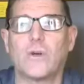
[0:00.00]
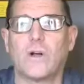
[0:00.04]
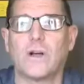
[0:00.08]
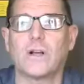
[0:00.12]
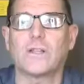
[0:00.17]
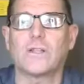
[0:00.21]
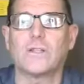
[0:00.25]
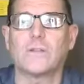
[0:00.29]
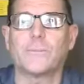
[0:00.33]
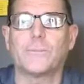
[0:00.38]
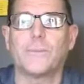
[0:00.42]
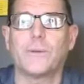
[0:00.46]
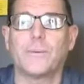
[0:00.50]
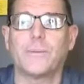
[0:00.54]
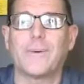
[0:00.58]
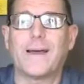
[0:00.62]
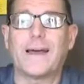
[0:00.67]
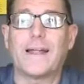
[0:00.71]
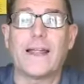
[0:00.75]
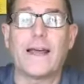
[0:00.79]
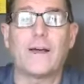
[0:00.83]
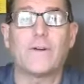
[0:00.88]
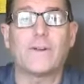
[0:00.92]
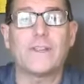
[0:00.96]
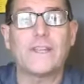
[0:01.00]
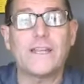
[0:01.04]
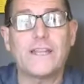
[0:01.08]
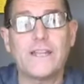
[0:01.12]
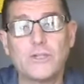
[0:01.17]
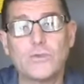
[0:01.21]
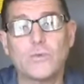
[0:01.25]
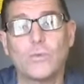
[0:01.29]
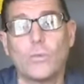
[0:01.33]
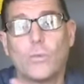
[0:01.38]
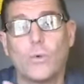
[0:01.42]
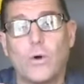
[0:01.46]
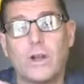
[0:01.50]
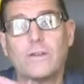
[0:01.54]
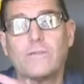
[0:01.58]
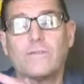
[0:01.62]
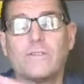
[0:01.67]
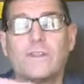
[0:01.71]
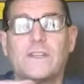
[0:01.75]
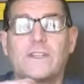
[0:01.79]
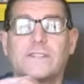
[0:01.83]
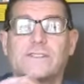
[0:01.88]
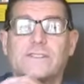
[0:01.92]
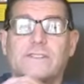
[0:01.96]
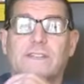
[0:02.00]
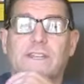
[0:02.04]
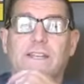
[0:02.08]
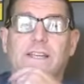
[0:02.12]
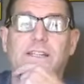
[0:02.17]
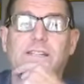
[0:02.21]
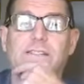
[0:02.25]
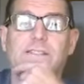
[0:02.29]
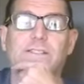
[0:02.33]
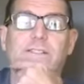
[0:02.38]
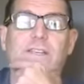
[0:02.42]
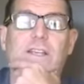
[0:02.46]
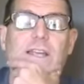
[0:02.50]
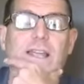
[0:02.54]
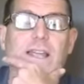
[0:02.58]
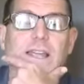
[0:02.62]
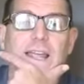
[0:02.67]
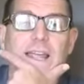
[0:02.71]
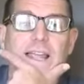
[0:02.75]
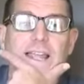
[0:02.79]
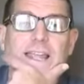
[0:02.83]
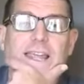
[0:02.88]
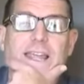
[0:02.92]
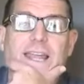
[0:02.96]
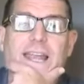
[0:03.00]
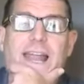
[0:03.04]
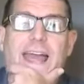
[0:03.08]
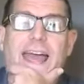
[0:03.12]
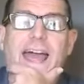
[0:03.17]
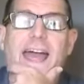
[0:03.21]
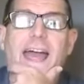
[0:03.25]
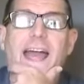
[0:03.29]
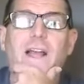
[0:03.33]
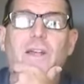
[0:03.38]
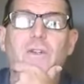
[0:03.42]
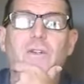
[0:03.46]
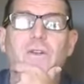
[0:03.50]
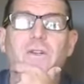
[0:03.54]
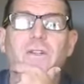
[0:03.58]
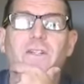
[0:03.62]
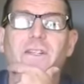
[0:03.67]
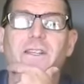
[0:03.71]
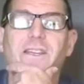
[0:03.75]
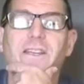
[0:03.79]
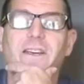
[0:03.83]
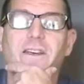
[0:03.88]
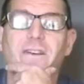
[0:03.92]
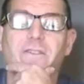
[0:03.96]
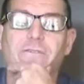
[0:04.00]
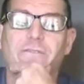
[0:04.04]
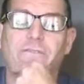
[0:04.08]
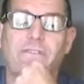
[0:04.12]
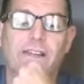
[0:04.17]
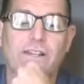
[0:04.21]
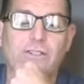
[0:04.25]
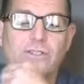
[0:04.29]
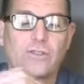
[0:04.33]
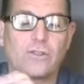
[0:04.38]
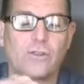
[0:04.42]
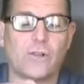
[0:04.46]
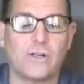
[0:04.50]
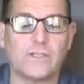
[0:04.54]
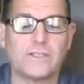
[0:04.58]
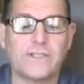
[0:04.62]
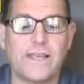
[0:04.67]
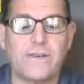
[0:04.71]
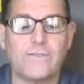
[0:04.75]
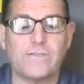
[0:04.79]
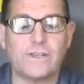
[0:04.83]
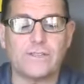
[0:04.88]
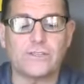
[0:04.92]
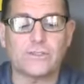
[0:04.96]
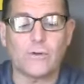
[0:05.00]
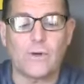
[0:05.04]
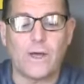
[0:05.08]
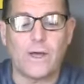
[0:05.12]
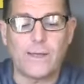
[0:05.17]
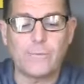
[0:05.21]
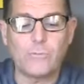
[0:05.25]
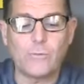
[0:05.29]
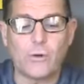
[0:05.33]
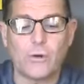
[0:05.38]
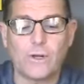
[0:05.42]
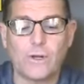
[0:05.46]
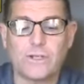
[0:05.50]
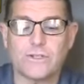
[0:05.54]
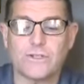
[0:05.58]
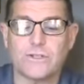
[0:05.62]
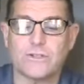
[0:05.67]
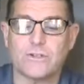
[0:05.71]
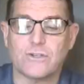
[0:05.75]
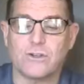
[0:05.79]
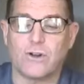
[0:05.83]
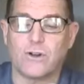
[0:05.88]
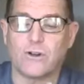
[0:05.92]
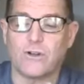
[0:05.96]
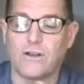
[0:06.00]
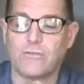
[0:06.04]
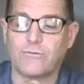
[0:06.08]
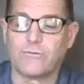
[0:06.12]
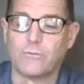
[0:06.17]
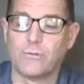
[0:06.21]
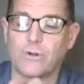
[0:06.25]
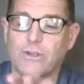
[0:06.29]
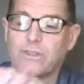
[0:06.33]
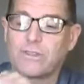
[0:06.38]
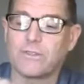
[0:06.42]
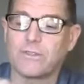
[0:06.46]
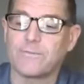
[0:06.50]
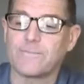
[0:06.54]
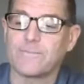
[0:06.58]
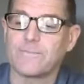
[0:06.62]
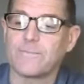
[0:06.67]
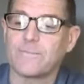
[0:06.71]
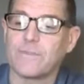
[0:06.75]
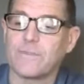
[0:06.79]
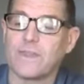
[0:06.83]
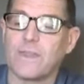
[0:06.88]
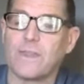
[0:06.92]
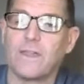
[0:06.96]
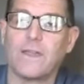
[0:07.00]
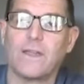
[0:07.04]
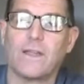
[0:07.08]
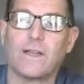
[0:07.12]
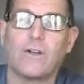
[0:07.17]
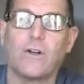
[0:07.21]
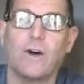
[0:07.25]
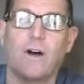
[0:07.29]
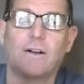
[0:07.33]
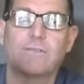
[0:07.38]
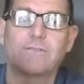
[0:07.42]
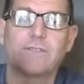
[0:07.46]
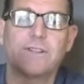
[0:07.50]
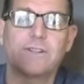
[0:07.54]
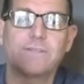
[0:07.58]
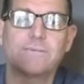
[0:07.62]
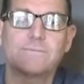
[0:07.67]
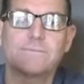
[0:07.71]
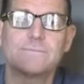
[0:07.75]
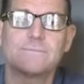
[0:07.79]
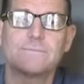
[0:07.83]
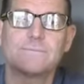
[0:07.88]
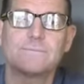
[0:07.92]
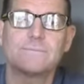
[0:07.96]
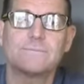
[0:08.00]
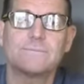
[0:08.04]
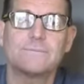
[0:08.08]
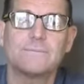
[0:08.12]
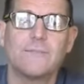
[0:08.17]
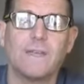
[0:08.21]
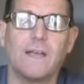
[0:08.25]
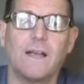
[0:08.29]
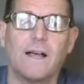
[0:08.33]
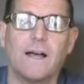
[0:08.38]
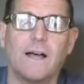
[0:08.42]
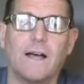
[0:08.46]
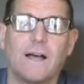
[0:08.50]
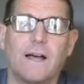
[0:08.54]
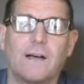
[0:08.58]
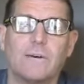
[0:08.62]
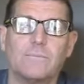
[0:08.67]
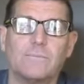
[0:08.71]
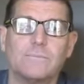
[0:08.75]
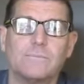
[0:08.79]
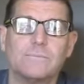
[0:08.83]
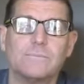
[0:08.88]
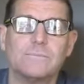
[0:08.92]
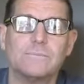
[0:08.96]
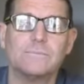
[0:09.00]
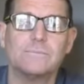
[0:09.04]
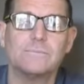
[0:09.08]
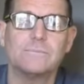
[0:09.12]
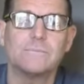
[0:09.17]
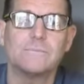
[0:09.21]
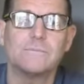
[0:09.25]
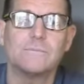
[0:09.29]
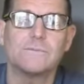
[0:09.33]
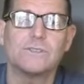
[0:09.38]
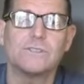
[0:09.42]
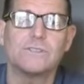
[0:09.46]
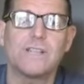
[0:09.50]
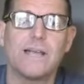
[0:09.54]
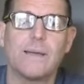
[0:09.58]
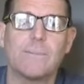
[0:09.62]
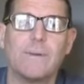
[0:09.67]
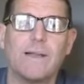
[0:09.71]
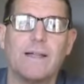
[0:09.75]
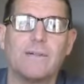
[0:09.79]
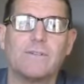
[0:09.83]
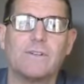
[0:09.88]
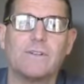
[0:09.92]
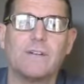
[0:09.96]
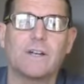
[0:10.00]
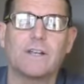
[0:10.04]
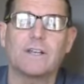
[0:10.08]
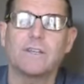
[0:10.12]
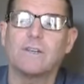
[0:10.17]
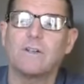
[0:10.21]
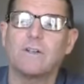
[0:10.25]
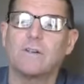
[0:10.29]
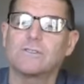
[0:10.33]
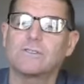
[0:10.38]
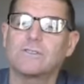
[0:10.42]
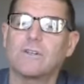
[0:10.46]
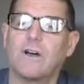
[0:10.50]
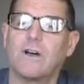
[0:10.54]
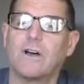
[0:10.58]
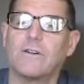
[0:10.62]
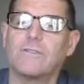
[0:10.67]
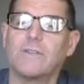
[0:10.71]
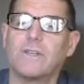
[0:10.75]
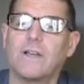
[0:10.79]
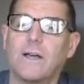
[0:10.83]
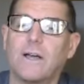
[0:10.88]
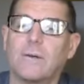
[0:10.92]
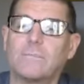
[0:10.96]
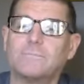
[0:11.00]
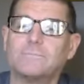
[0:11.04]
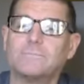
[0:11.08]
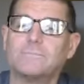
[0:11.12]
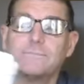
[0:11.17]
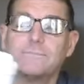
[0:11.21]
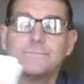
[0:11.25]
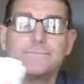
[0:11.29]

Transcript: talk a little bit about how each one of these things can actually affect your longevity. So I'm going to start off with coffee. Just happen to have a Dunkin' Donuts coffee cup.